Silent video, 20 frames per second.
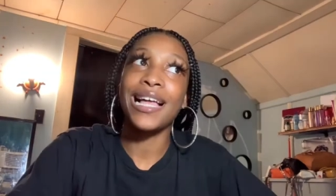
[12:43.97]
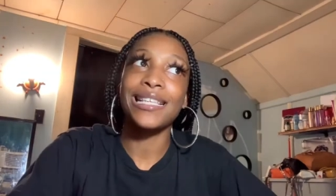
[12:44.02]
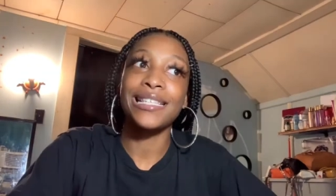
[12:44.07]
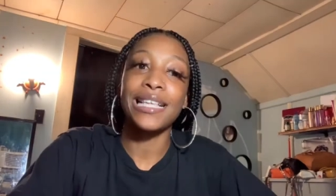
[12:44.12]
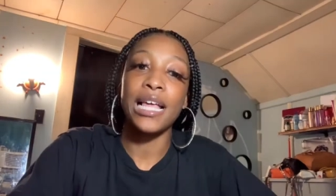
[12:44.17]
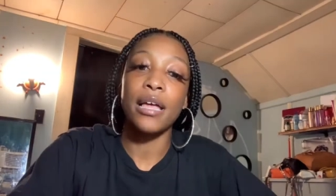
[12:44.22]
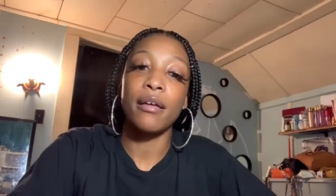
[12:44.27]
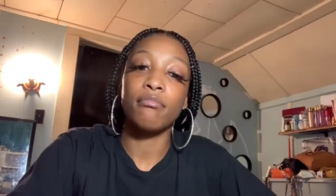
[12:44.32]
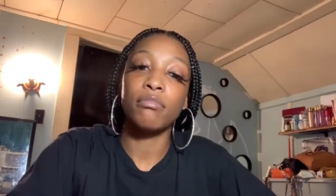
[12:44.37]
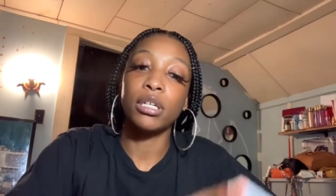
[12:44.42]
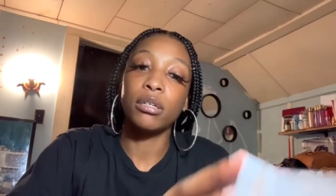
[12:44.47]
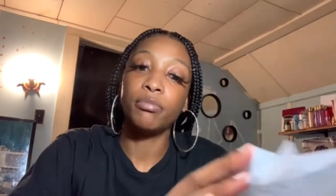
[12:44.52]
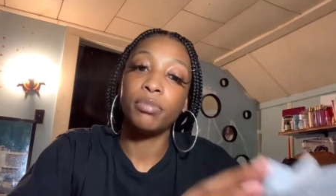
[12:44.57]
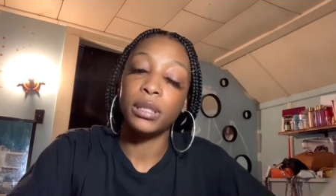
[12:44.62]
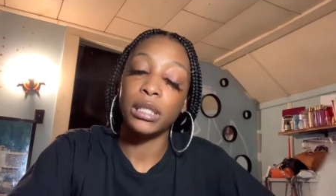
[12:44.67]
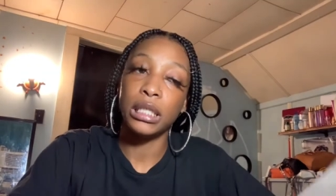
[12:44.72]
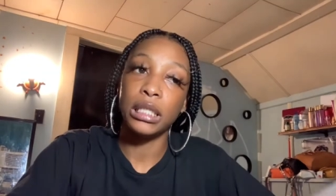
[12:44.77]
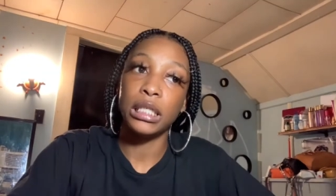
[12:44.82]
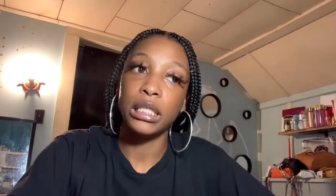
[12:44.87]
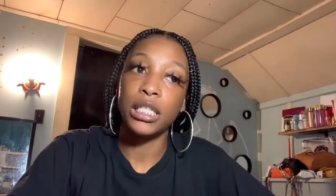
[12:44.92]
I'm
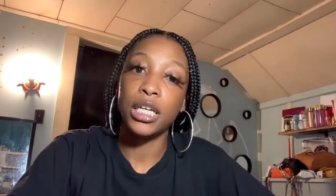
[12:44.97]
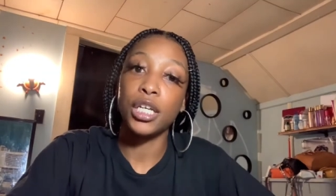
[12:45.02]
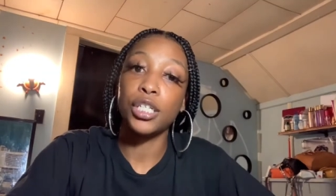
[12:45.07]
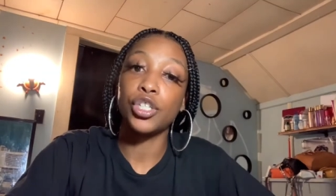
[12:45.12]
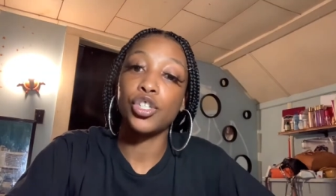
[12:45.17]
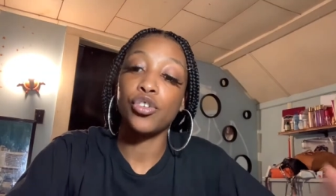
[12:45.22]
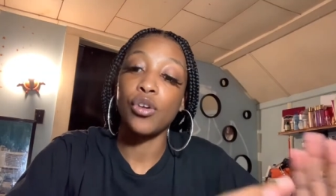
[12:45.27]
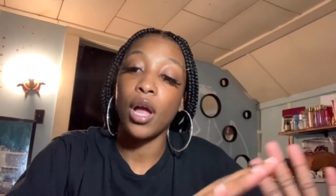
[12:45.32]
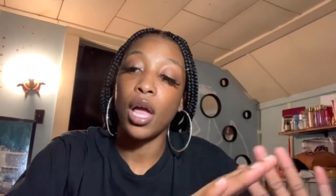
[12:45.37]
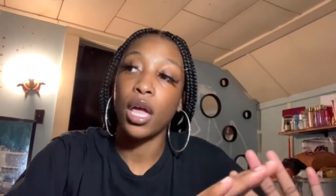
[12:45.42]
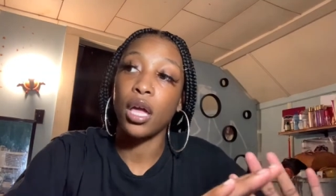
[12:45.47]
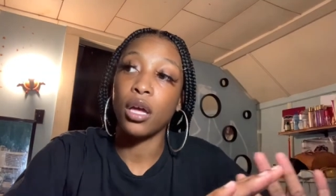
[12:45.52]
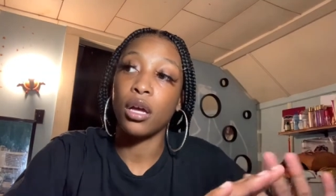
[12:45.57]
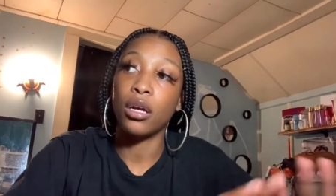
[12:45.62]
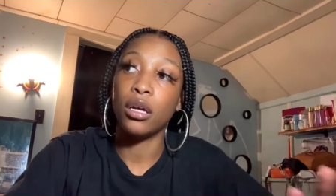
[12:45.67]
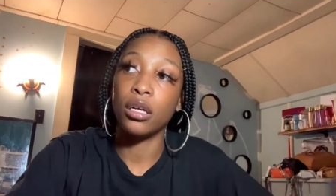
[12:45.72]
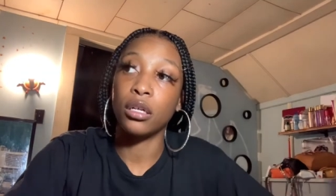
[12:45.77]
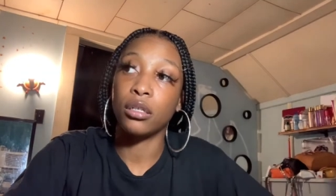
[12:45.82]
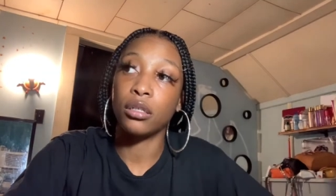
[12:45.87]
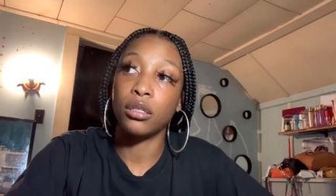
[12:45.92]
completely done trying
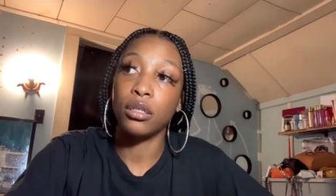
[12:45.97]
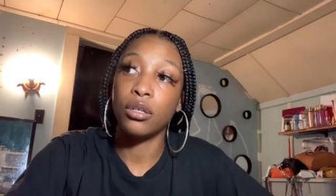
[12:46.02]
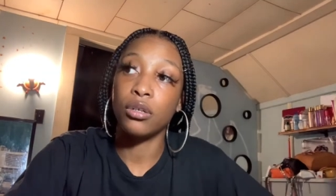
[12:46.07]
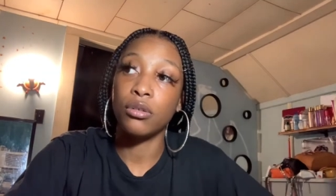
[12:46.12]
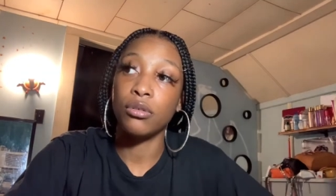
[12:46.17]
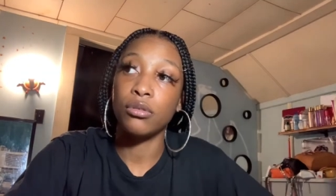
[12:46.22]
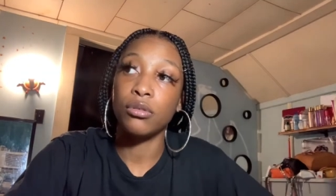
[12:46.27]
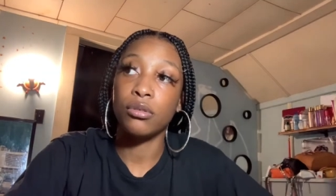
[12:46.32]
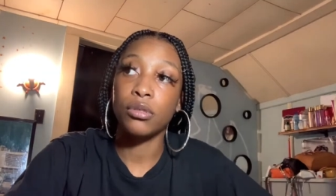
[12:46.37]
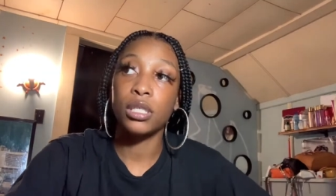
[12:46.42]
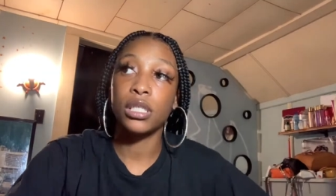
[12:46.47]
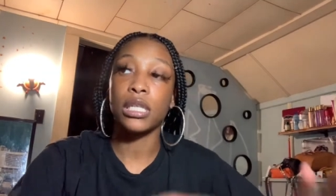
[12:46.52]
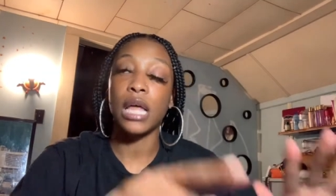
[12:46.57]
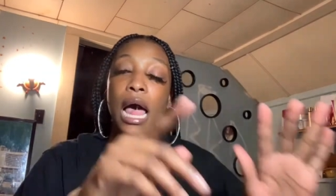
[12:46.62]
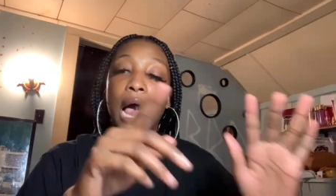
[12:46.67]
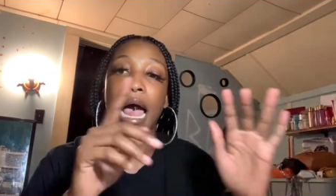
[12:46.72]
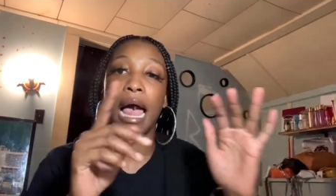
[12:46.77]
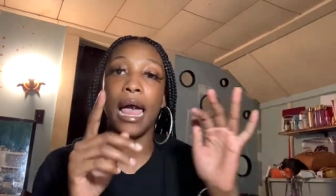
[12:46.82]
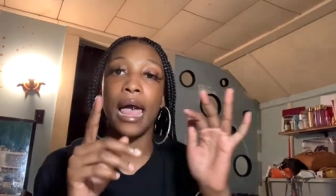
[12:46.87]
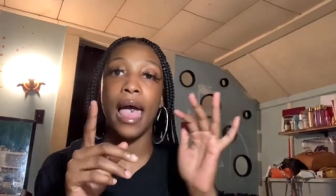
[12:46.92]
on clothes.
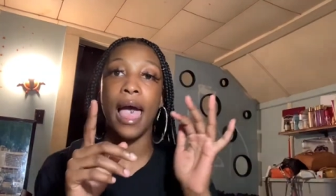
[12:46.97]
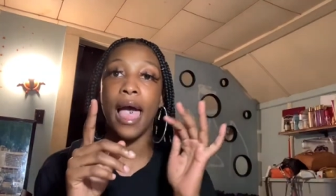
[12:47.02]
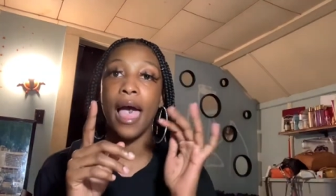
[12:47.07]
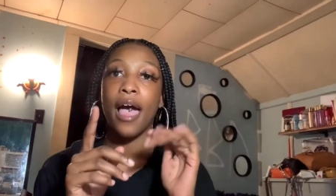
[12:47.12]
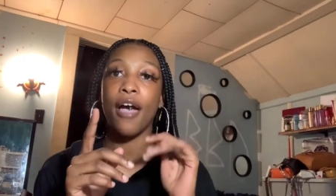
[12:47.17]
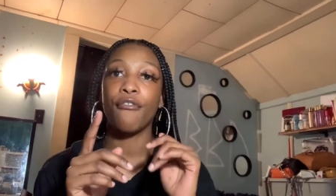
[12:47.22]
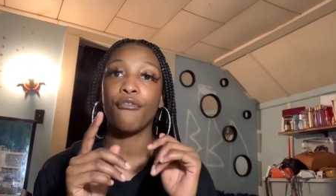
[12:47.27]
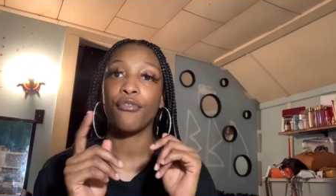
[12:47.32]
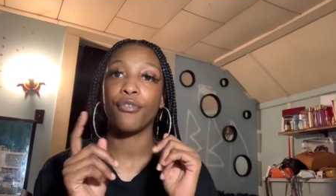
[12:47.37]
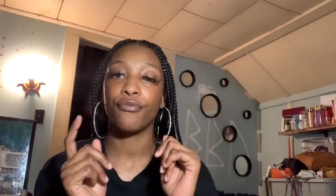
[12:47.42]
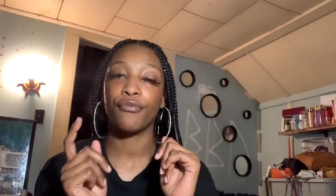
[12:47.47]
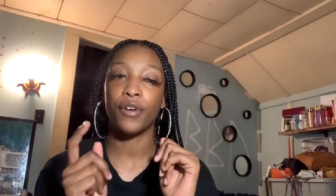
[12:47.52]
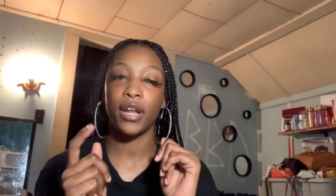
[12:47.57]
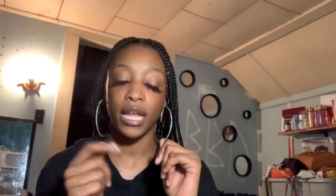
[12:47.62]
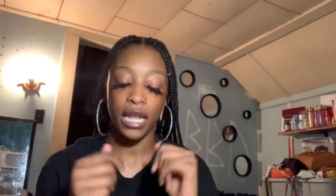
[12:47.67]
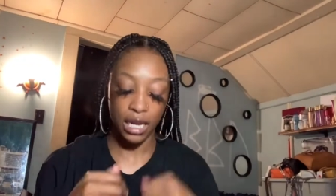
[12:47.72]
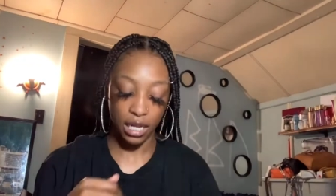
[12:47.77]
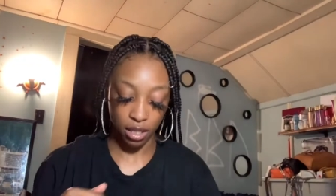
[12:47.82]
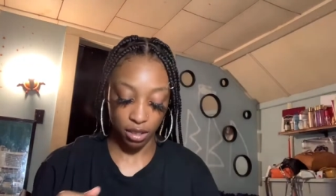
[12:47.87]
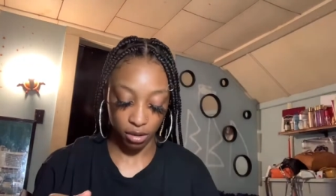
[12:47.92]
I have
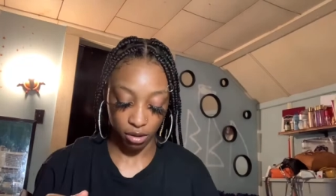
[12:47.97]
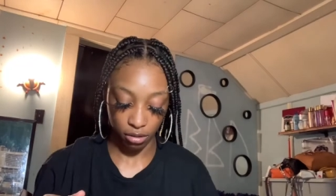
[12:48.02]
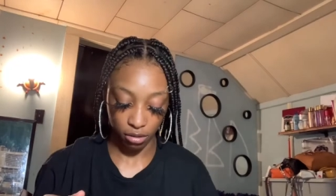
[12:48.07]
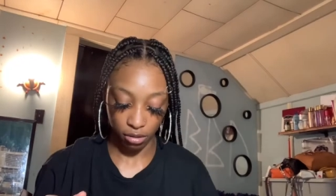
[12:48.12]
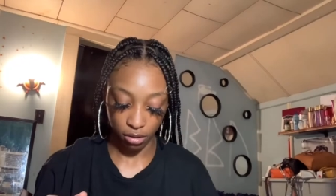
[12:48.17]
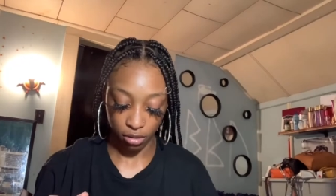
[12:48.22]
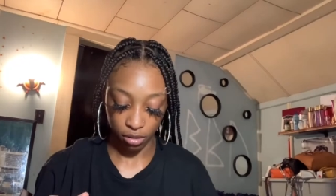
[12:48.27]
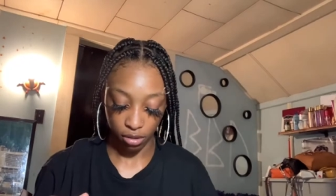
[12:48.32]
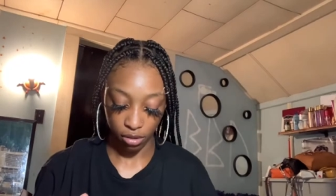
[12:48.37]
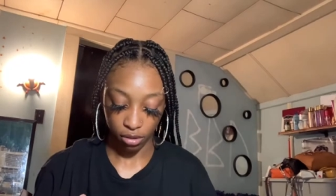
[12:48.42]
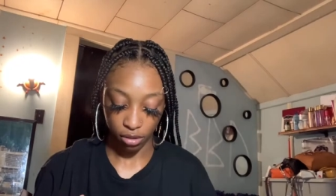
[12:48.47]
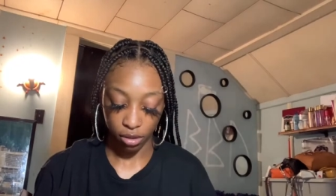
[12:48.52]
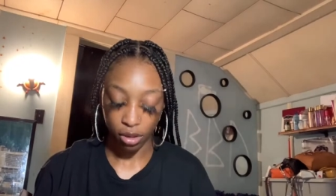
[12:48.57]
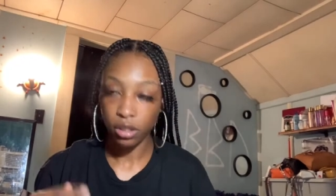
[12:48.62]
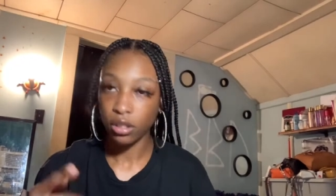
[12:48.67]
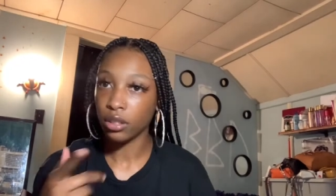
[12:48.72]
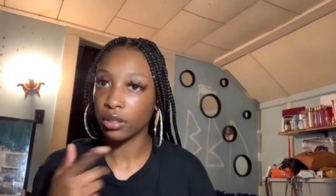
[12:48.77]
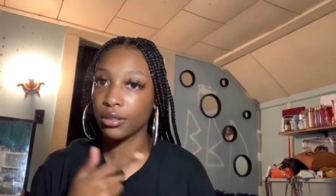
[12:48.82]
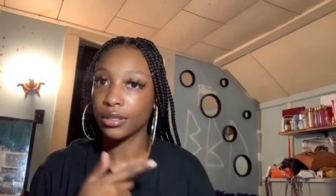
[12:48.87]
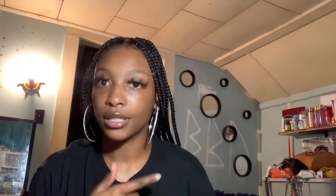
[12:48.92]
red.
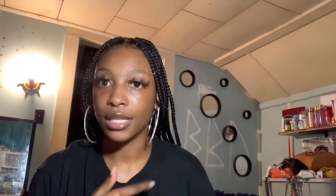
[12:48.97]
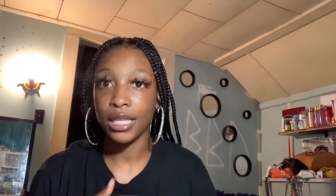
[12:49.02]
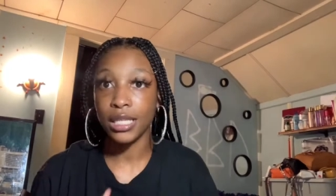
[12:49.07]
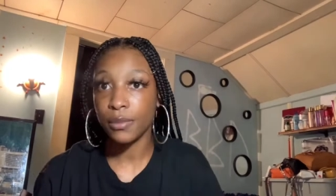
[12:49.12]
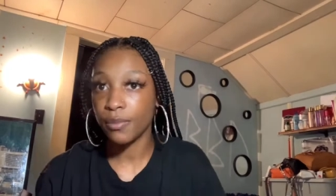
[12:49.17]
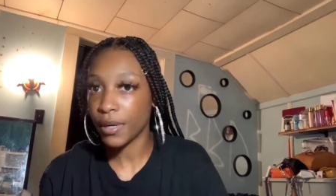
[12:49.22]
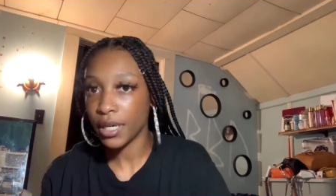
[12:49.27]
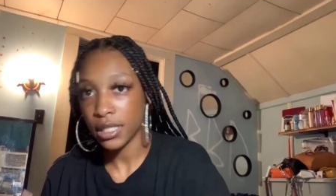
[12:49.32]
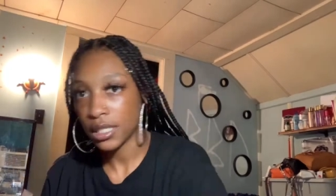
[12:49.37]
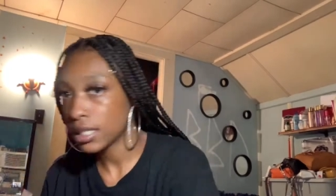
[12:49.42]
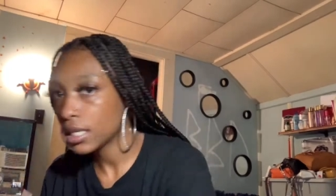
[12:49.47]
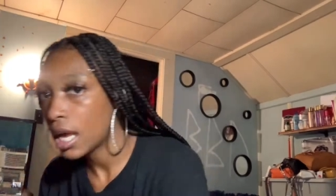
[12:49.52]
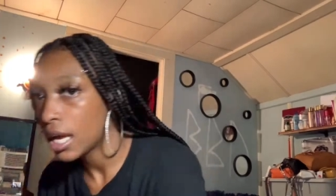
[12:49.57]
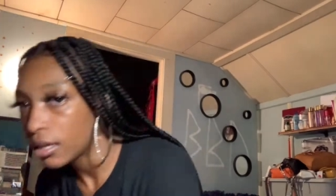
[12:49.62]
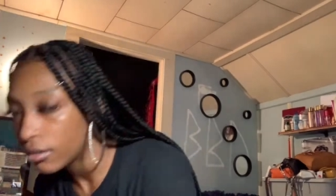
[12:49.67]
This bracelet not gonna